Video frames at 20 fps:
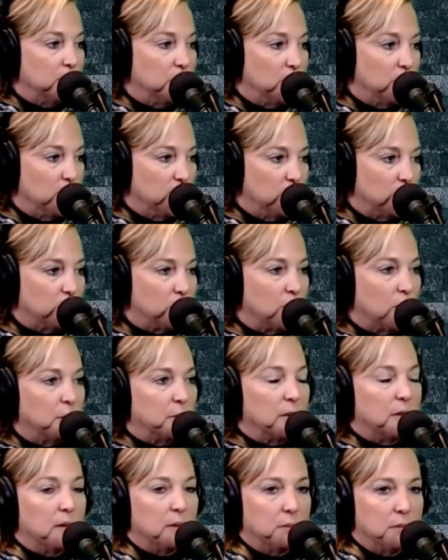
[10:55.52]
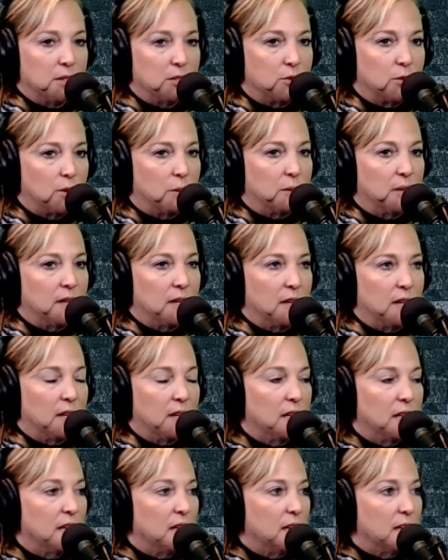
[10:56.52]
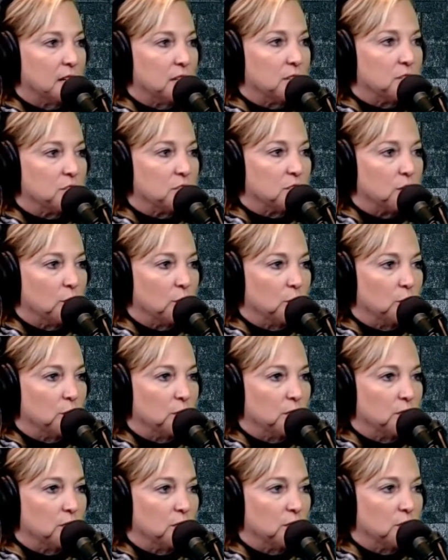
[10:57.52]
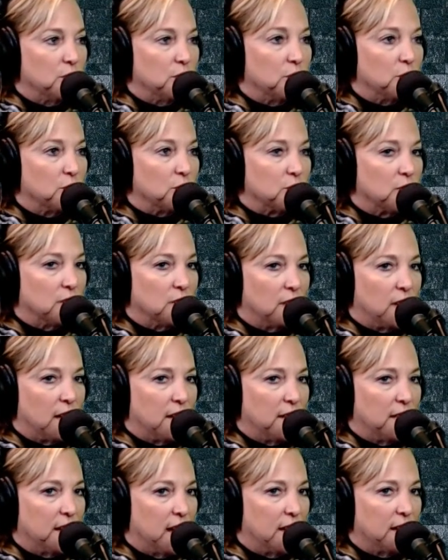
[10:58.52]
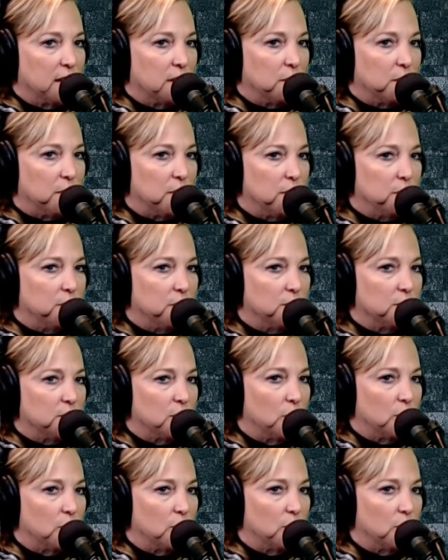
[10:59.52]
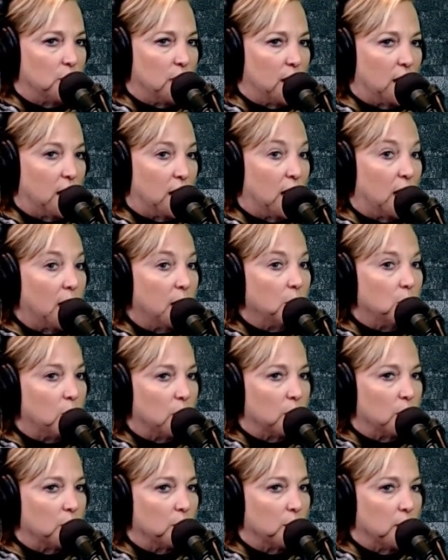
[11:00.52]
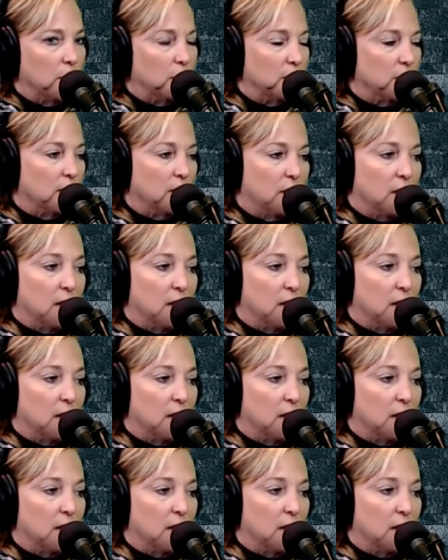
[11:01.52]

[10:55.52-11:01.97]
little trauma and big trauma. And so there's a lot of that people don't, I walk around with a lot